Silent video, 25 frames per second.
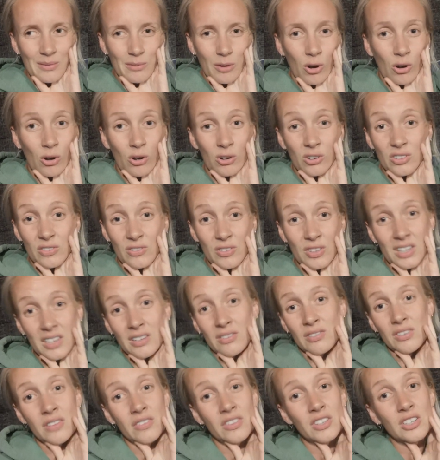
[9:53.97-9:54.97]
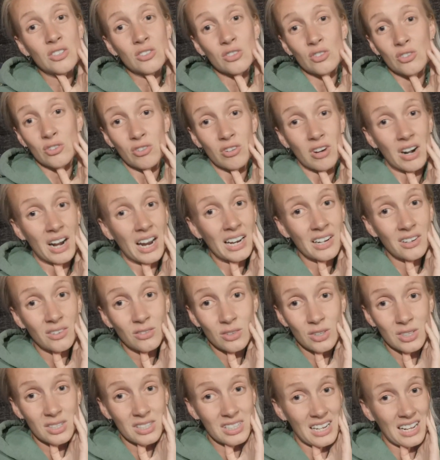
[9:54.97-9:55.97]
Or even if they just try and
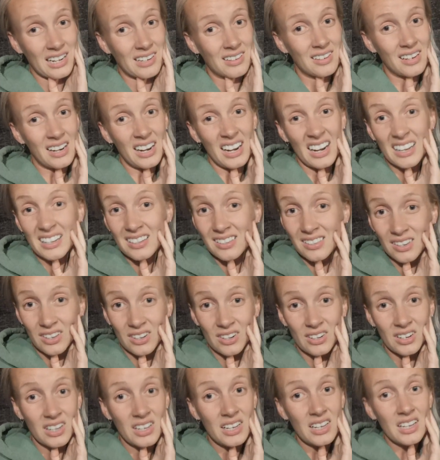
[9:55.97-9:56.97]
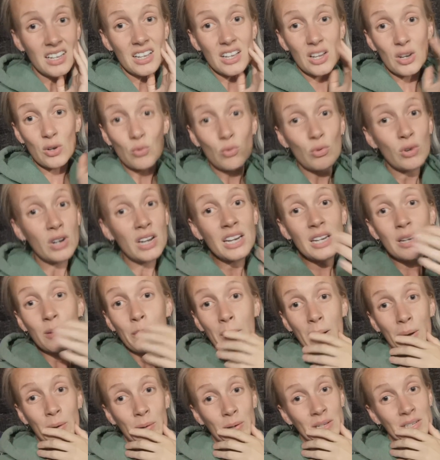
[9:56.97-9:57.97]
understand and listen and read
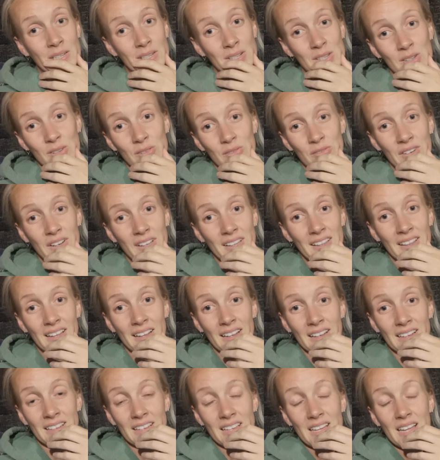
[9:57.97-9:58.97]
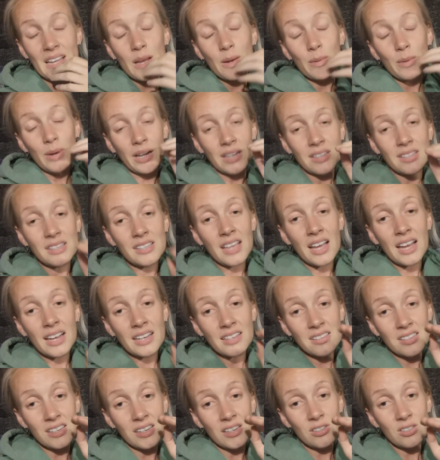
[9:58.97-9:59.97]
about it and stuff like that.
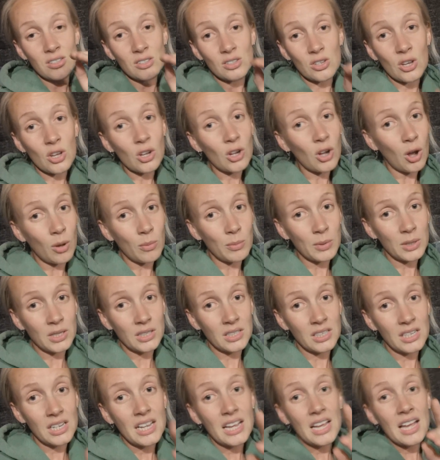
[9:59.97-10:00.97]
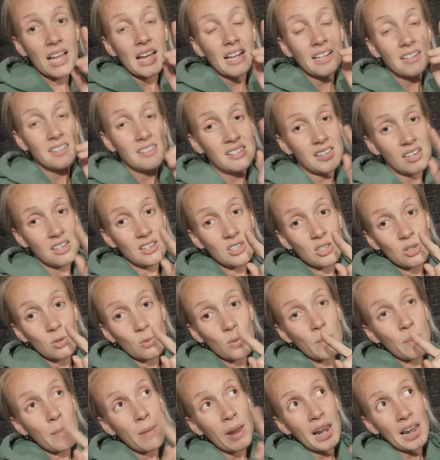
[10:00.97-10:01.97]
Anxiety is so common, and since
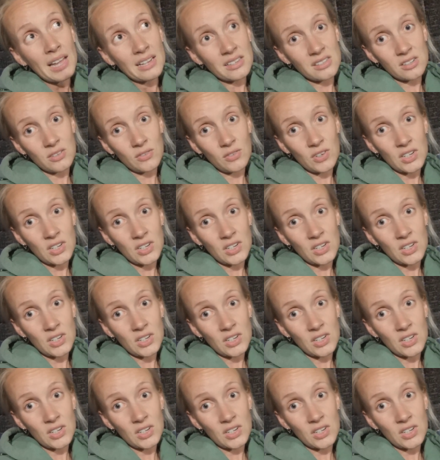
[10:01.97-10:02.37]
doing my last